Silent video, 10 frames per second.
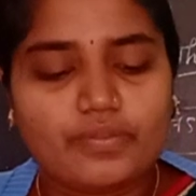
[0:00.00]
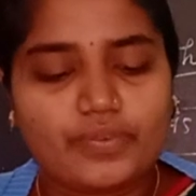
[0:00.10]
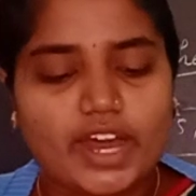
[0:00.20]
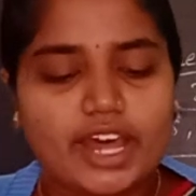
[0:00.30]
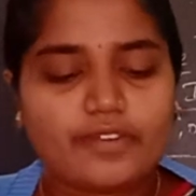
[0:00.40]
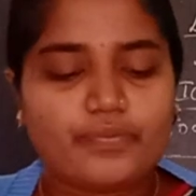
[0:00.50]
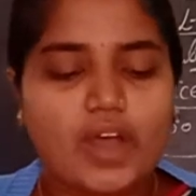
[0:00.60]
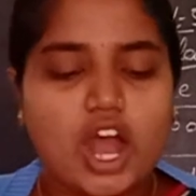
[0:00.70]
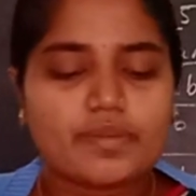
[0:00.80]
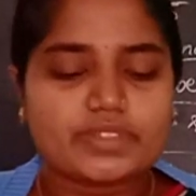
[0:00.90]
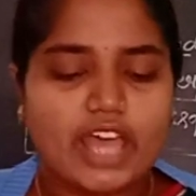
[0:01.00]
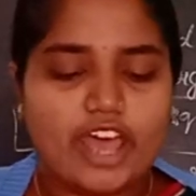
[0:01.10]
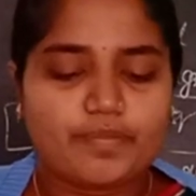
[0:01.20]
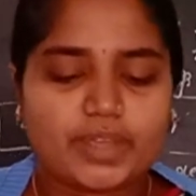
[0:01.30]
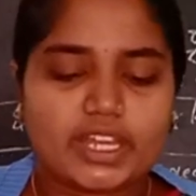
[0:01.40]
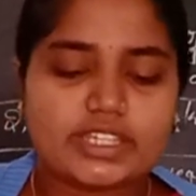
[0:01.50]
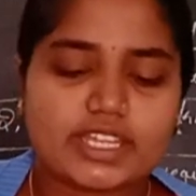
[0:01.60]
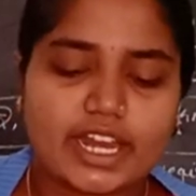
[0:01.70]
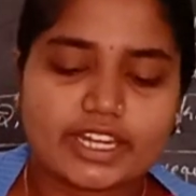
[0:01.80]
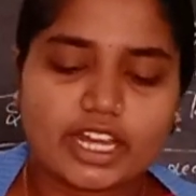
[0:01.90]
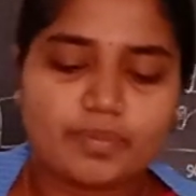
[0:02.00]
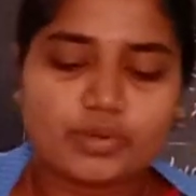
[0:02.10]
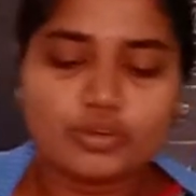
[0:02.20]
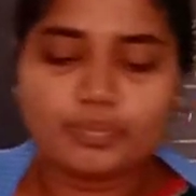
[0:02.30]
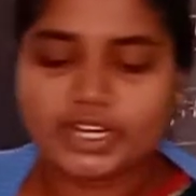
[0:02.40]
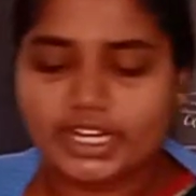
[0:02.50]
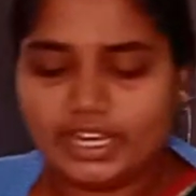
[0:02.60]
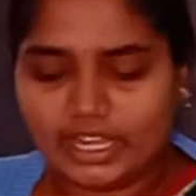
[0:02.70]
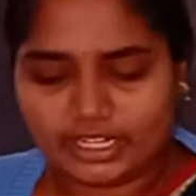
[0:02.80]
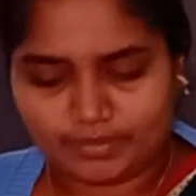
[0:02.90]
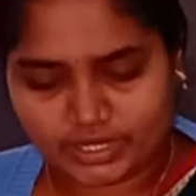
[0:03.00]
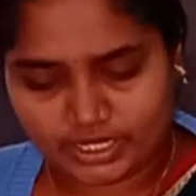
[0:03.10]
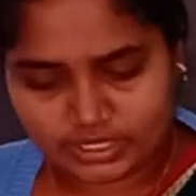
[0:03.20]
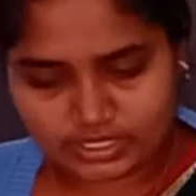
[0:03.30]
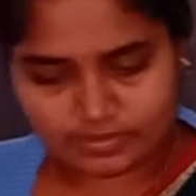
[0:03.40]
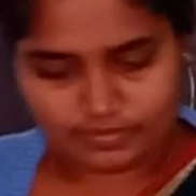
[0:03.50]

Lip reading: Fur farms have been set up to breed animals.